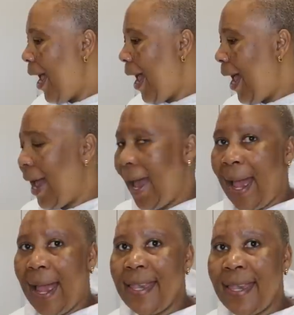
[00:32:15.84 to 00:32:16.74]

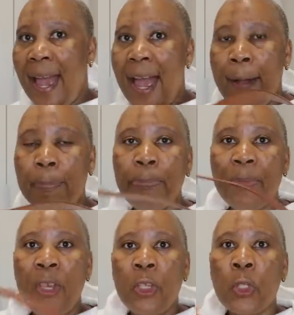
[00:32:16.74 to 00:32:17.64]
Yeah,
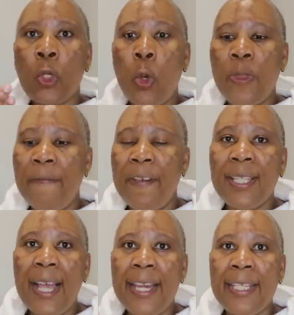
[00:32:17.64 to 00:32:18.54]
so the
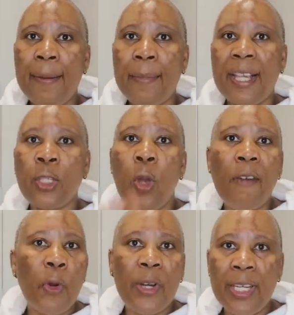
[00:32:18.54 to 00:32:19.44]
first item, guys, so
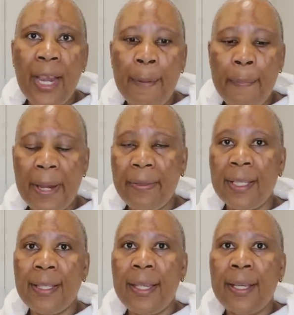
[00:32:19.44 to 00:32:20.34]
I've already unpacked
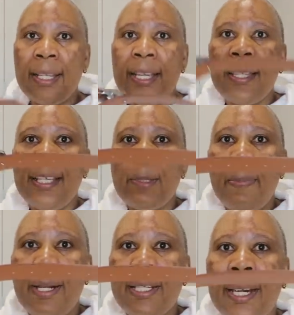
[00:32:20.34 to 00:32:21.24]
these things, is this
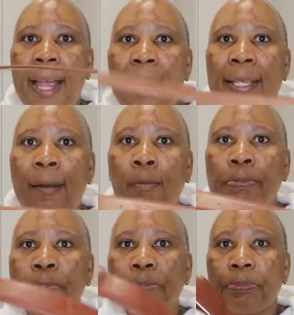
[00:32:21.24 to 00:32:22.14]
belt, guys,
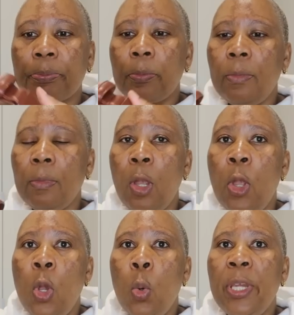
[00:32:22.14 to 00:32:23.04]

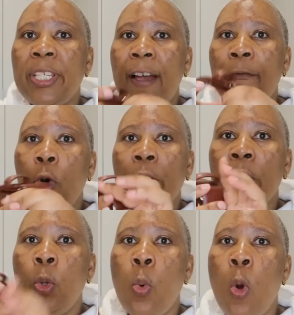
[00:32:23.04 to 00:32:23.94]
which I've
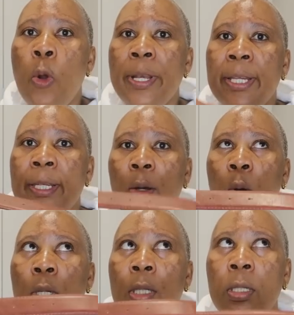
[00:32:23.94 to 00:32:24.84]
already worn it
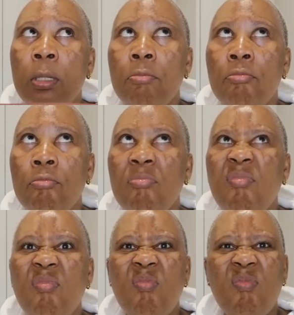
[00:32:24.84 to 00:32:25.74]

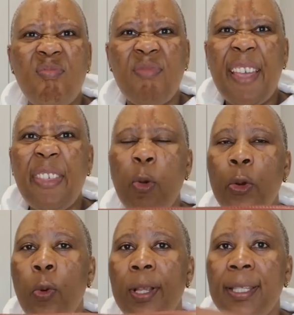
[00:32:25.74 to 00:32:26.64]
on, I think,
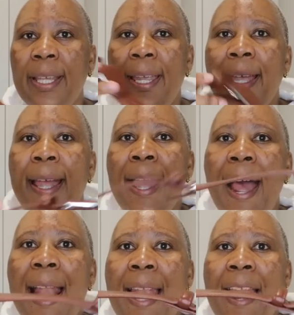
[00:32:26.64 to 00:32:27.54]
on Wednesday.
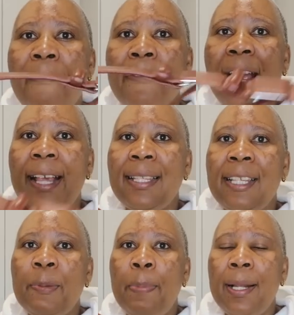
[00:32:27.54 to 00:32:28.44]
I love, guys,
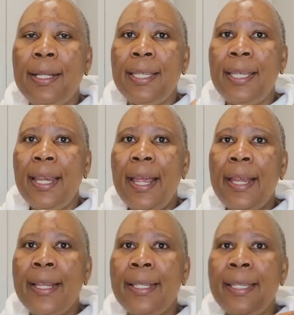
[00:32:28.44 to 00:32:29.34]
this belt,
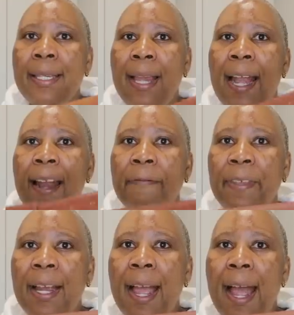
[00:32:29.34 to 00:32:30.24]
and I love
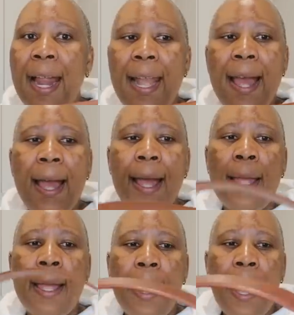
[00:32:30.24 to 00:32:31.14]
the color.
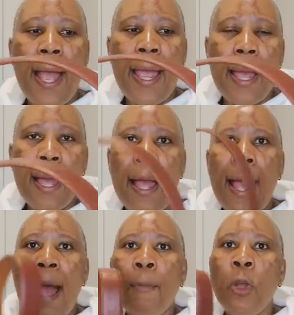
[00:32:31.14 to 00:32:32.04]

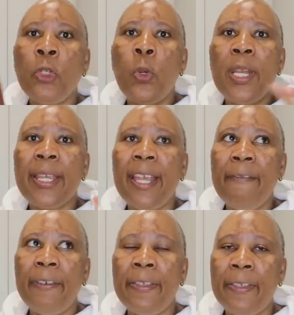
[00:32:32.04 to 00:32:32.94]
I'm going to link
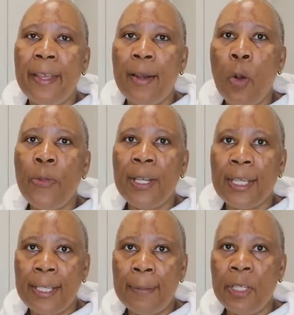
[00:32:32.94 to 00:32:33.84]
everything on the
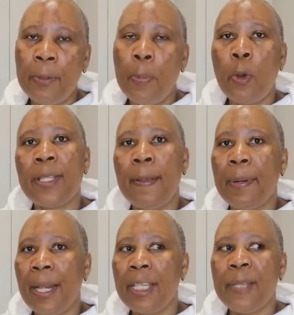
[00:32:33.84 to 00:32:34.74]
description box, the
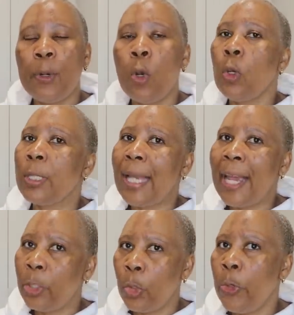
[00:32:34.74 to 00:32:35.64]
prices, because
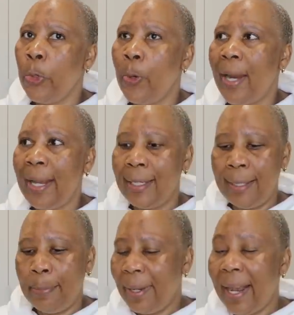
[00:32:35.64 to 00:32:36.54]
I don't know, guys,
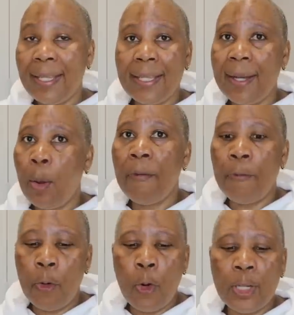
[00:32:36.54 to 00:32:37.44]
the prices now, I
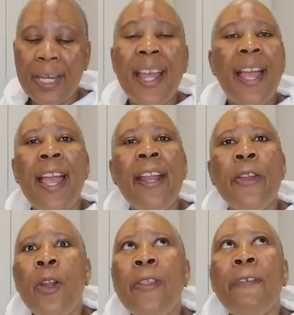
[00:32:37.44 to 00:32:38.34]
forgot. And
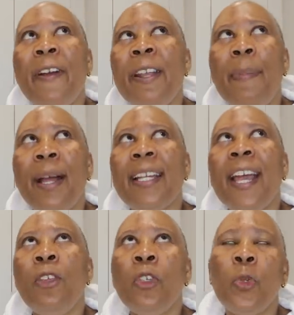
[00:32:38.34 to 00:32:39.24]
you know the funny part,
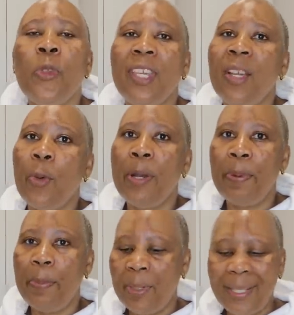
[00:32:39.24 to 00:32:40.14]
I used to think when
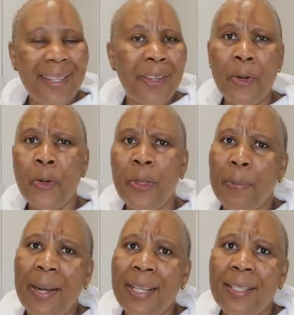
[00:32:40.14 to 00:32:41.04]
people say they don't know the
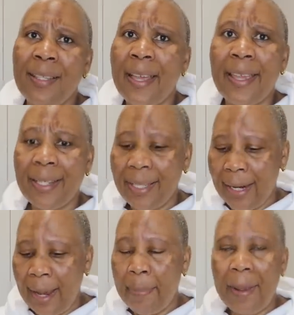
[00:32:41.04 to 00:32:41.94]
prices, they're
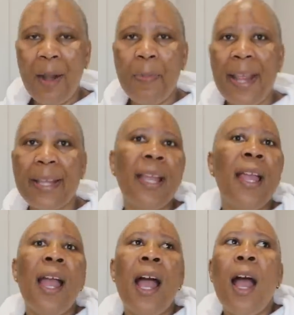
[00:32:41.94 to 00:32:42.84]
acting up. I'll be like,
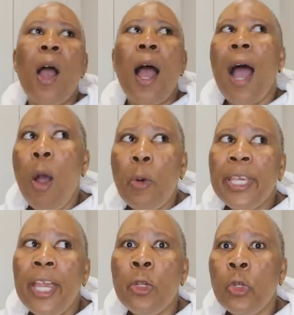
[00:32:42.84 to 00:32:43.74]
how
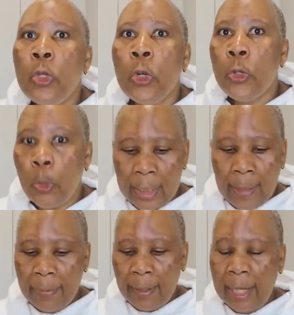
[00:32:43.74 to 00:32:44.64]
can you don't know
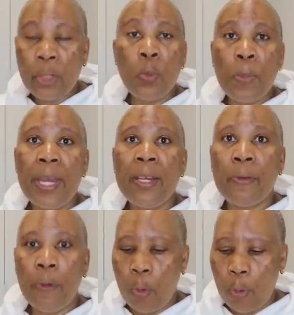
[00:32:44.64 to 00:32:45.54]
something that you paid
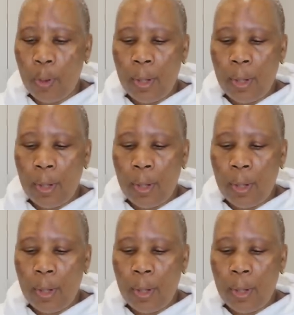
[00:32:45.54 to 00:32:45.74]
for?